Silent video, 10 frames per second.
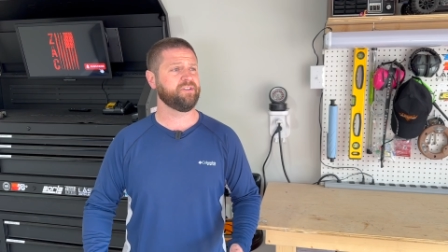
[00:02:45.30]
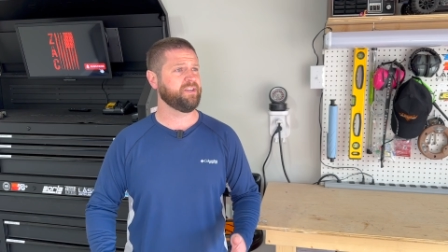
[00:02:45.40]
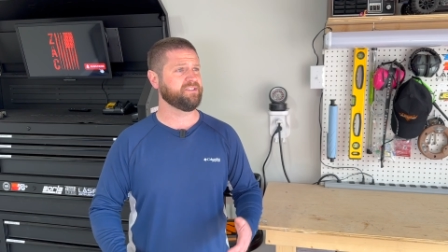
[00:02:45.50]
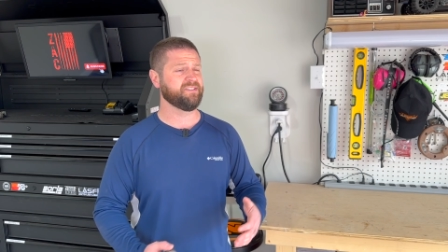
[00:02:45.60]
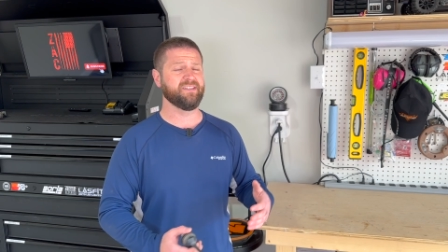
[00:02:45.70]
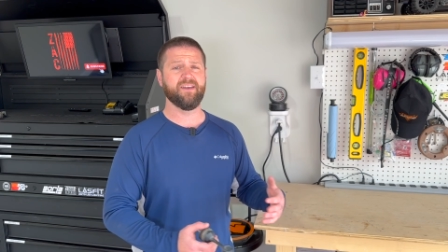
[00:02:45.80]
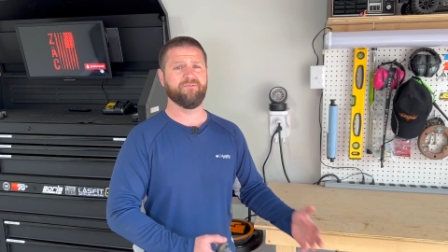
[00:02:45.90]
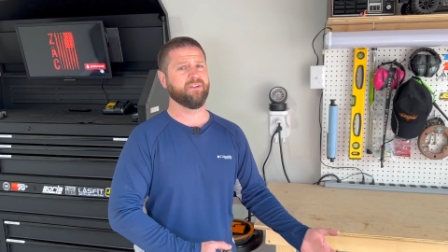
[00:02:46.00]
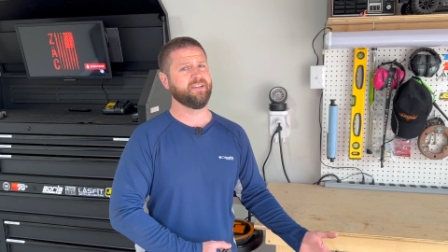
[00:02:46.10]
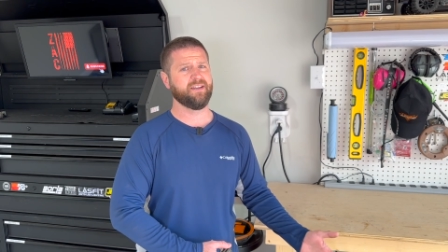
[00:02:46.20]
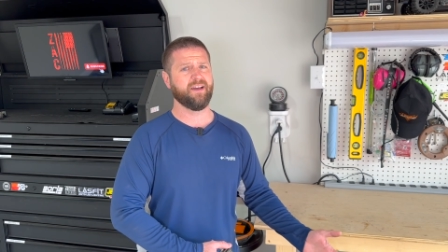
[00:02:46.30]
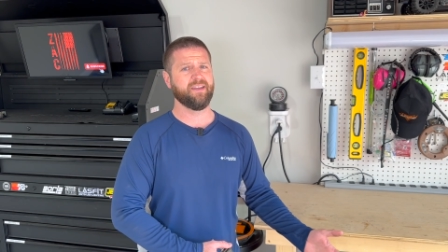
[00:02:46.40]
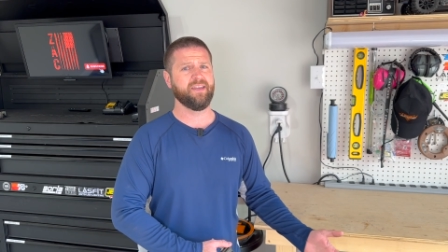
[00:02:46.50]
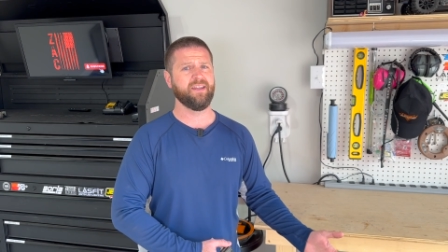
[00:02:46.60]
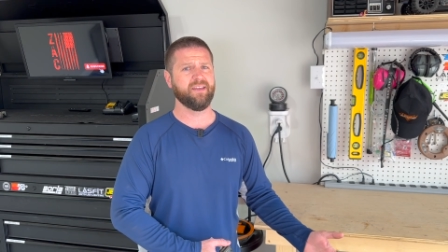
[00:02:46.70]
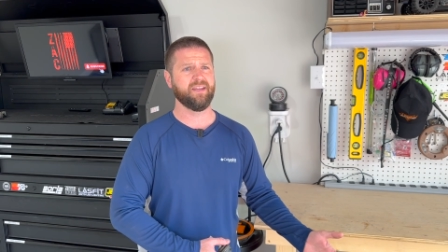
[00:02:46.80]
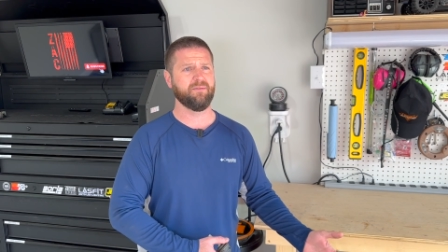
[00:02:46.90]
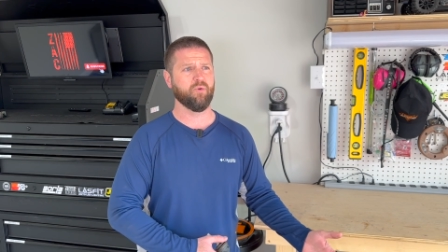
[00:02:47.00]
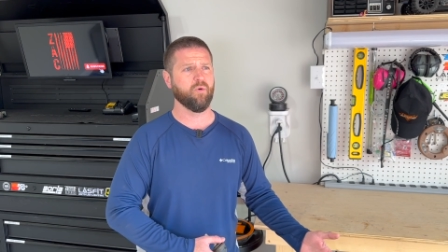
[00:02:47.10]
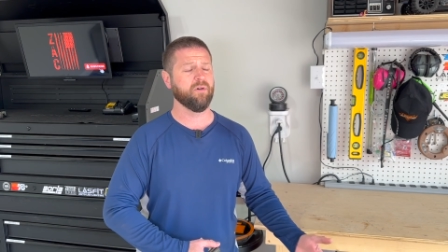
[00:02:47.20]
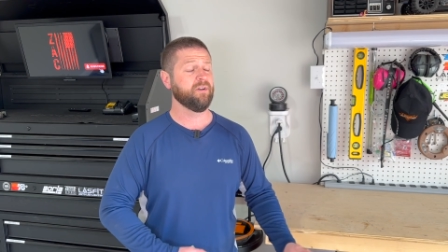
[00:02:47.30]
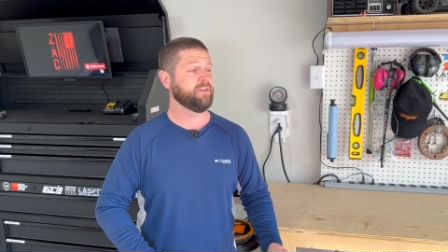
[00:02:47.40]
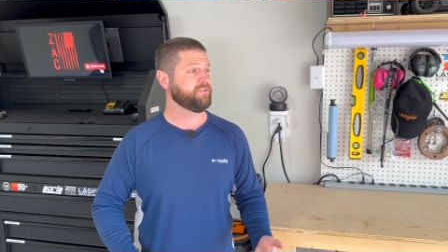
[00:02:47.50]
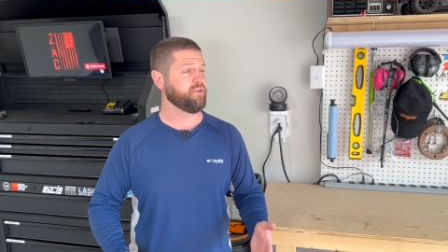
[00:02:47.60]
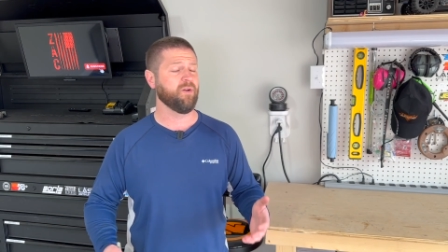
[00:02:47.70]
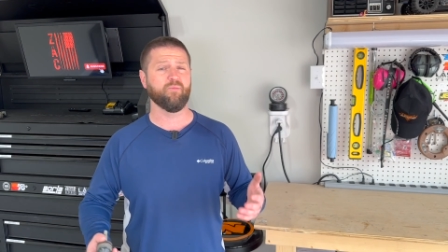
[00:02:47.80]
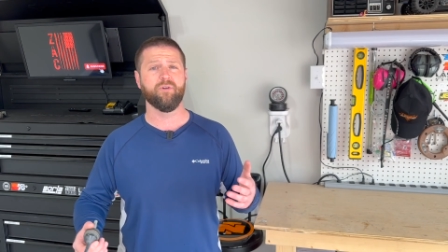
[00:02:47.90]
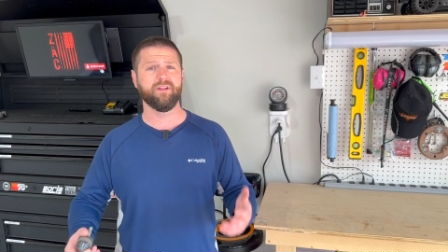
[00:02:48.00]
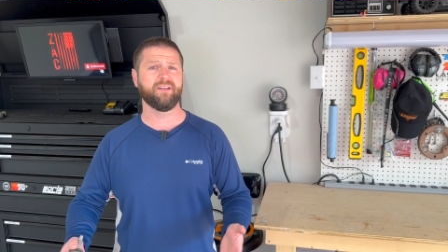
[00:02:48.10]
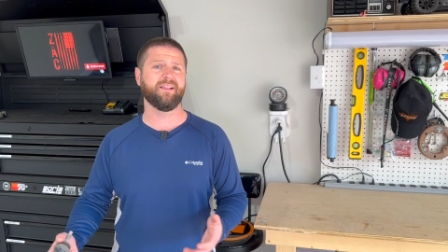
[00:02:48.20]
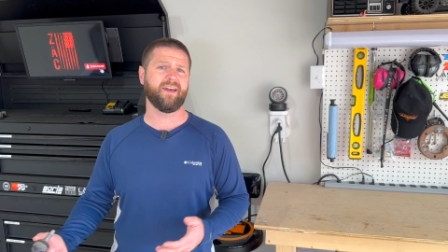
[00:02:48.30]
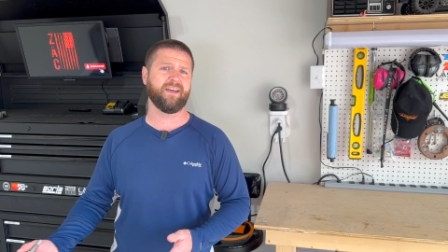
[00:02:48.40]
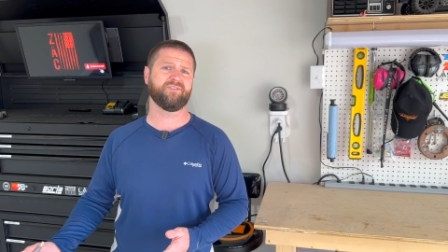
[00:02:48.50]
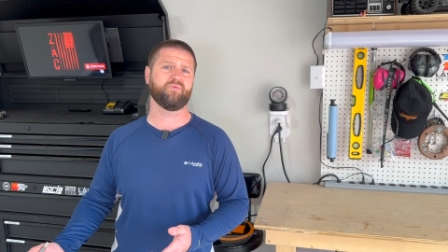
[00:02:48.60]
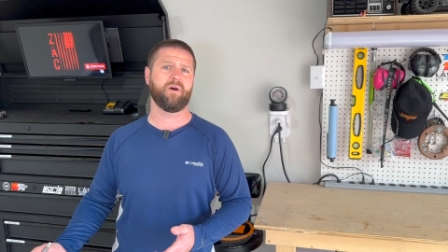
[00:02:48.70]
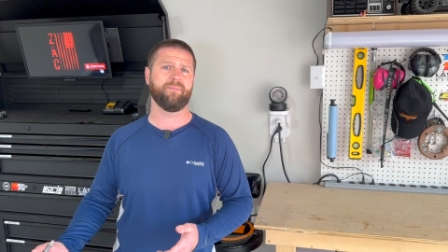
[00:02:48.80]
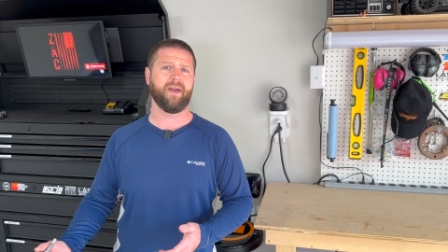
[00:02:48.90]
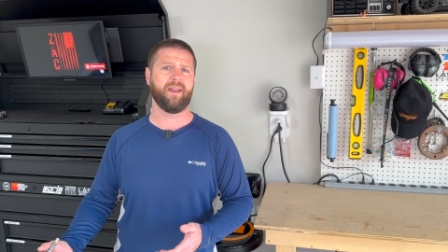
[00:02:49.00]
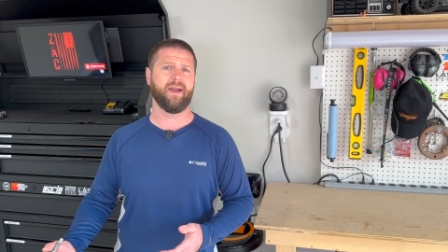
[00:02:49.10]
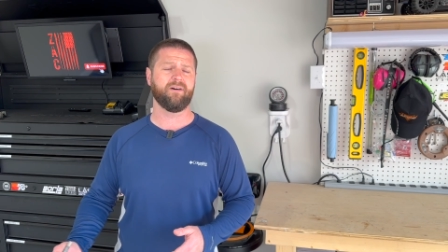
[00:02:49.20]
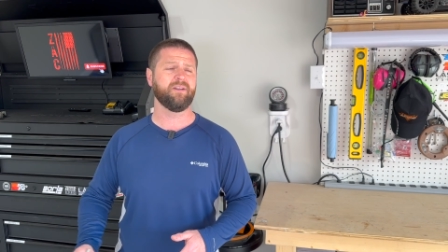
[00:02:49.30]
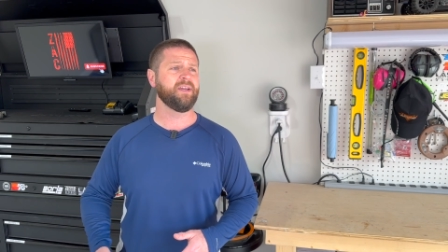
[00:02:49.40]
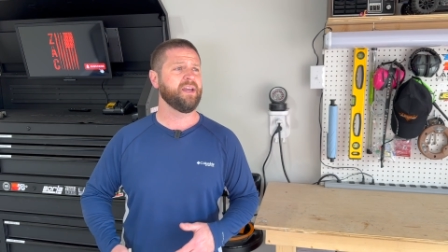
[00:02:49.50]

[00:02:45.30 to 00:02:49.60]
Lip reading: it's definitely not hitting anymore, so I'm really glad I swapped that out.